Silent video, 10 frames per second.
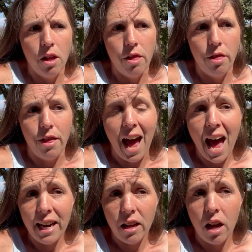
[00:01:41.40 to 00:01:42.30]

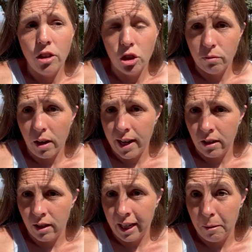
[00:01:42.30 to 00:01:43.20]
That
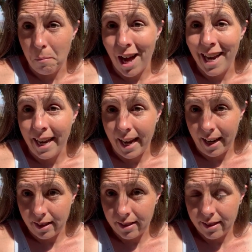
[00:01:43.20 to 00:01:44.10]
underwriter in my
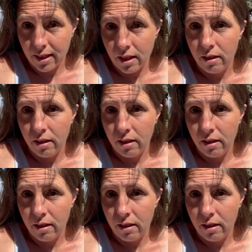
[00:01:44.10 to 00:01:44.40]
case